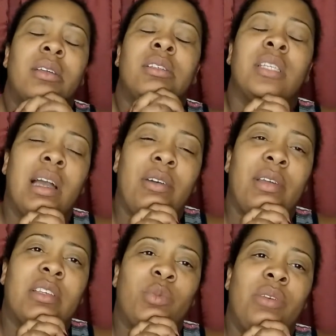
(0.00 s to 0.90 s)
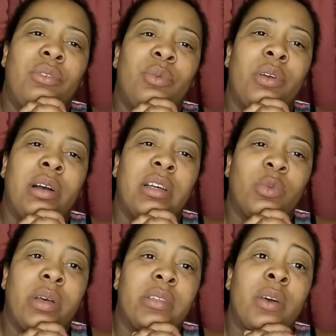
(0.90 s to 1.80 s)
See y'all next week for Real
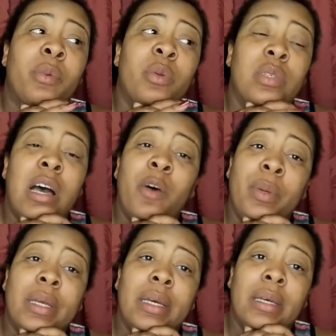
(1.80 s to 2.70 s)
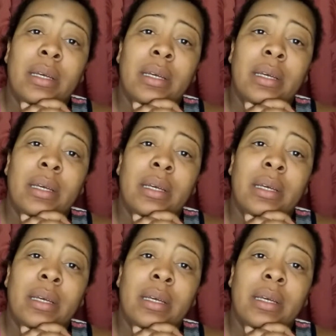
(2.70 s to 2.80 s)
Housewives of Potomac.